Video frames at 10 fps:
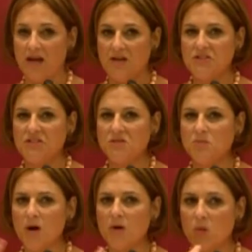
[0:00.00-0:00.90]

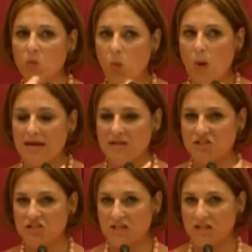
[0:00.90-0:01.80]
smart white
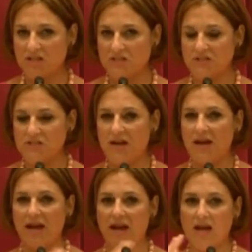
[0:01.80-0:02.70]
chicks
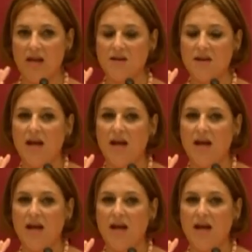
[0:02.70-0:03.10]
and